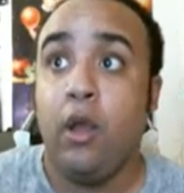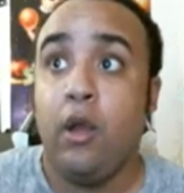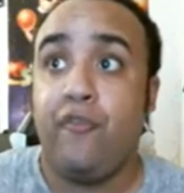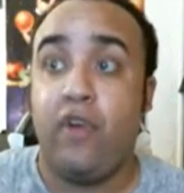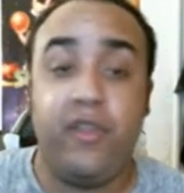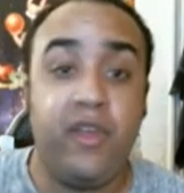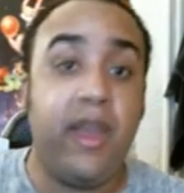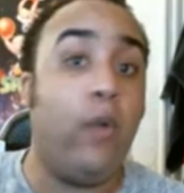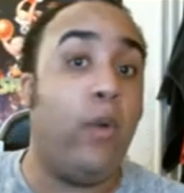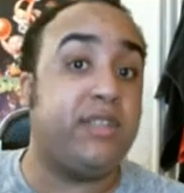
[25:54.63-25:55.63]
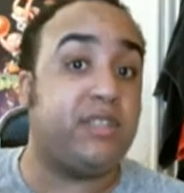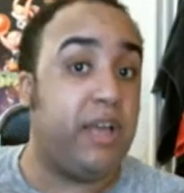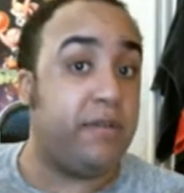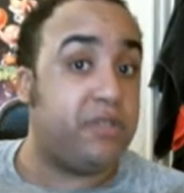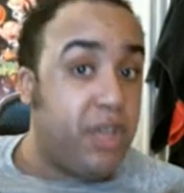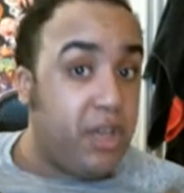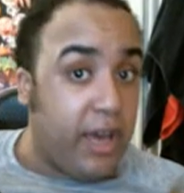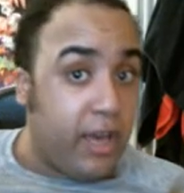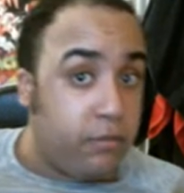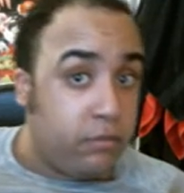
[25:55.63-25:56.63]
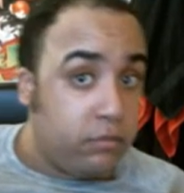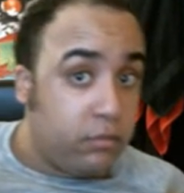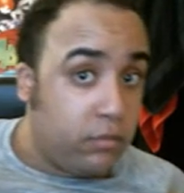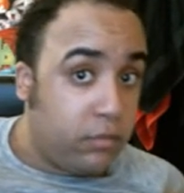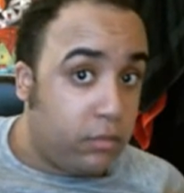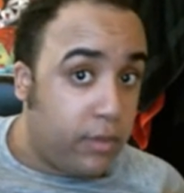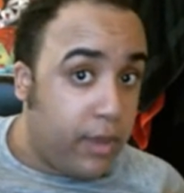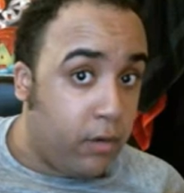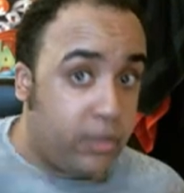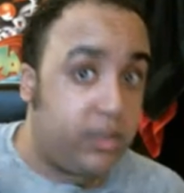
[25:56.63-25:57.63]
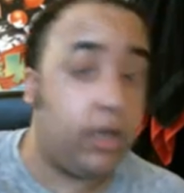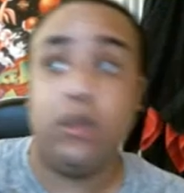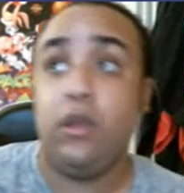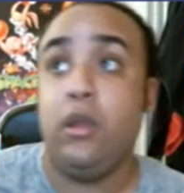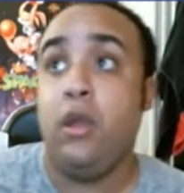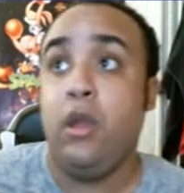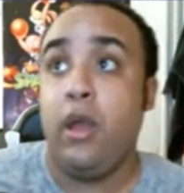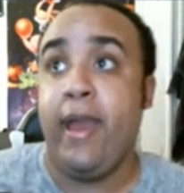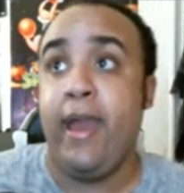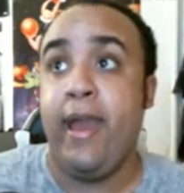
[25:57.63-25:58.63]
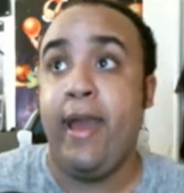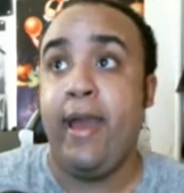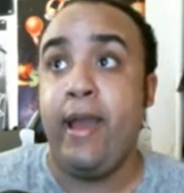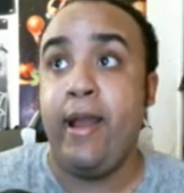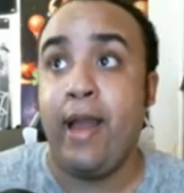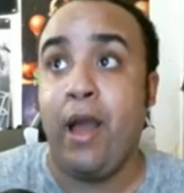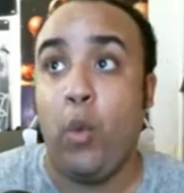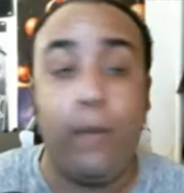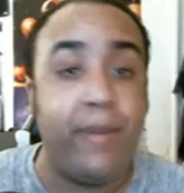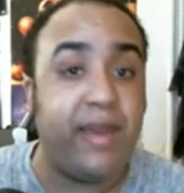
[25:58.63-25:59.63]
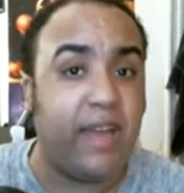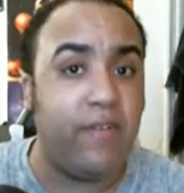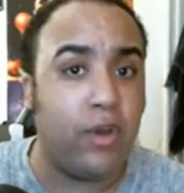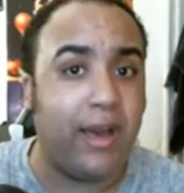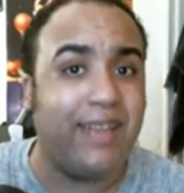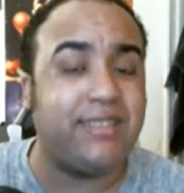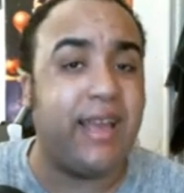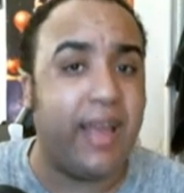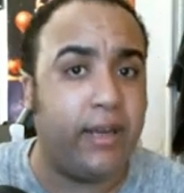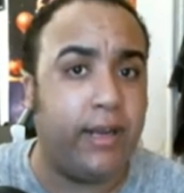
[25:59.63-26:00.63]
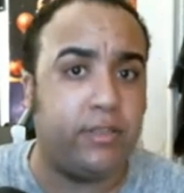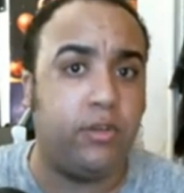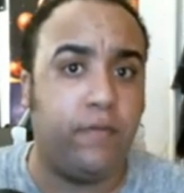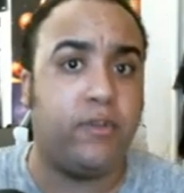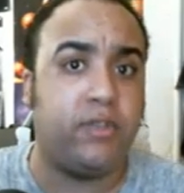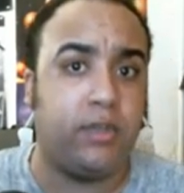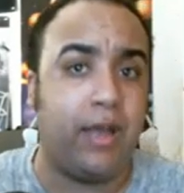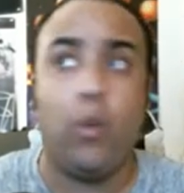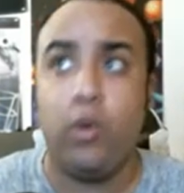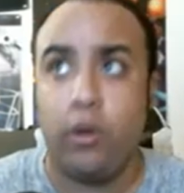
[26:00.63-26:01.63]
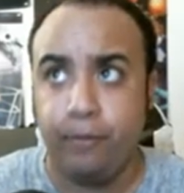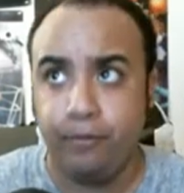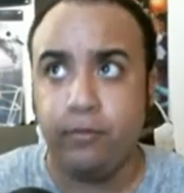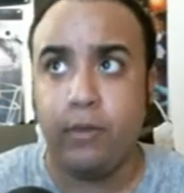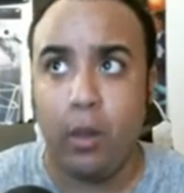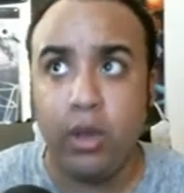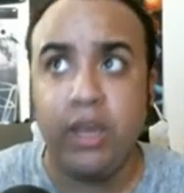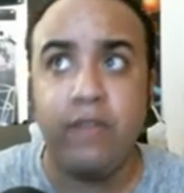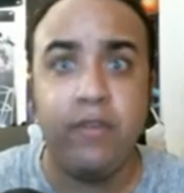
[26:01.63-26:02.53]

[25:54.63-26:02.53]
for the NYCFC game later on tonight. And I will be giving you guys a NXT review tonight. I will give you